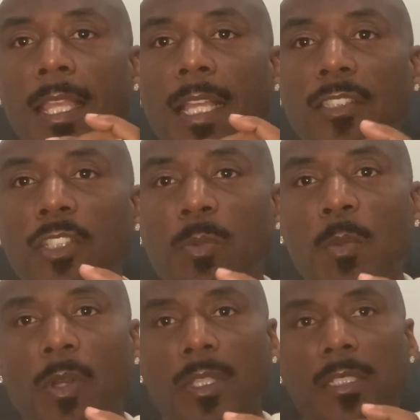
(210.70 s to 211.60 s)
I tell
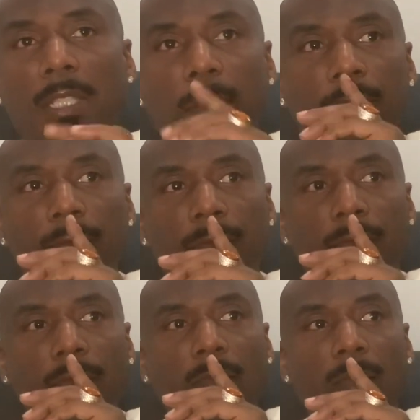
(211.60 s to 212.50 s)
people all the time,
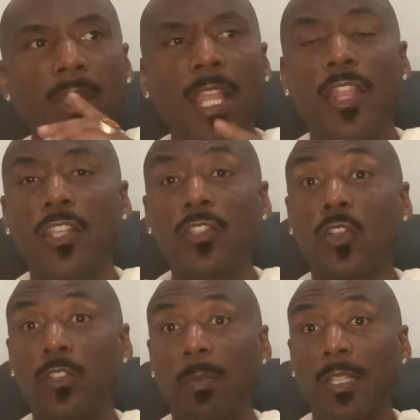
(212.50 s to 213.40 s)
and this
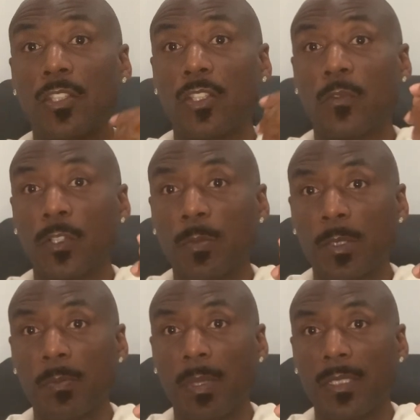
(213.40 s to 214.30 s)
goes back to the first
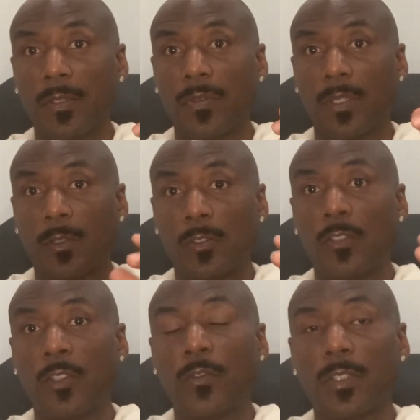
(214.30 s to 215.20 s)
perspective, or
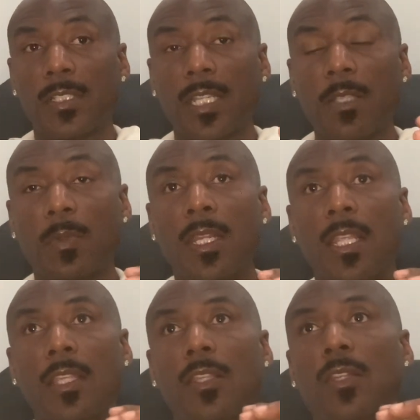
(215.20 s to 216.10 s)
the first segment,
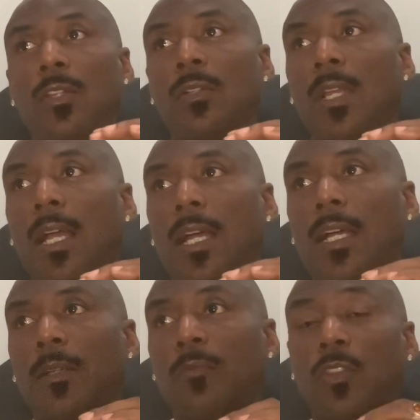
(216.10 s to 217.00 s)
you know,
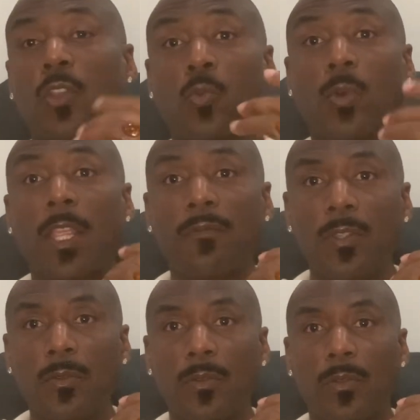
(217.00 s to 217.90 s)
um, the right
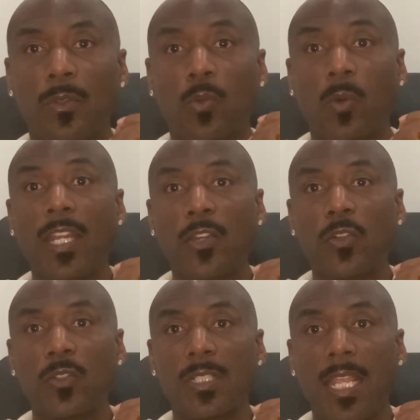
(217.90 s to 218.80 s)
view, the right
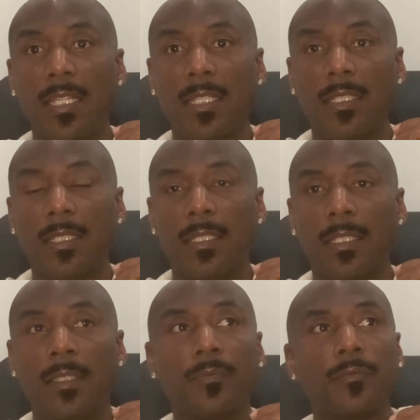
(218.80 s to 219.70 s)
understanding
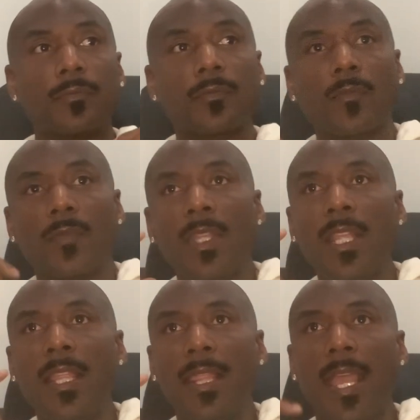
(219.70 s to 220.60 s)

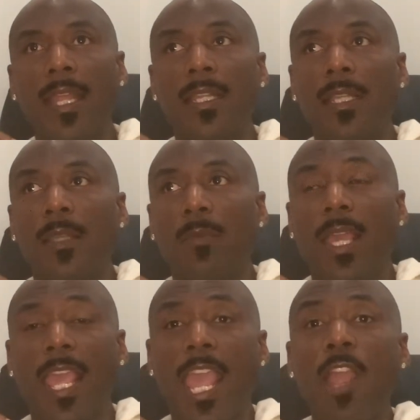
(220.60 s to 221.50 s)
that,
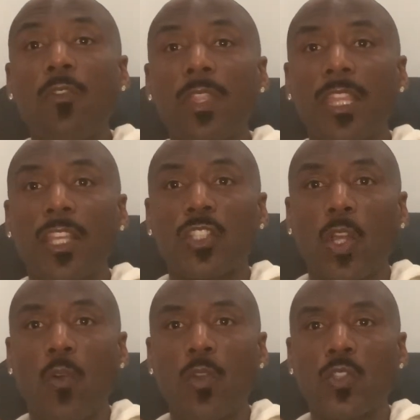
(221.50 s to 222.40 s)
man, everything is
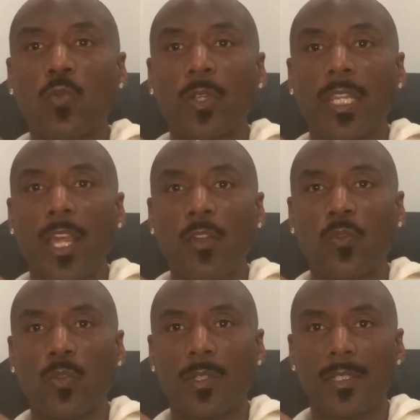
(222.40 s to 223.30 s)
always working out
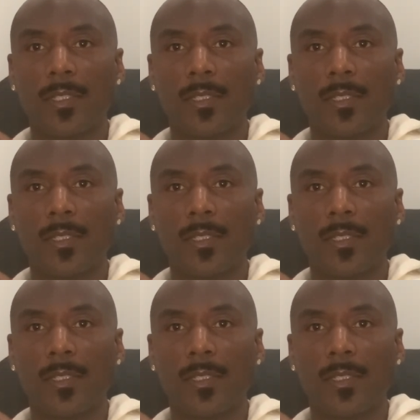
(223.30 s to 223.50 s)
for us.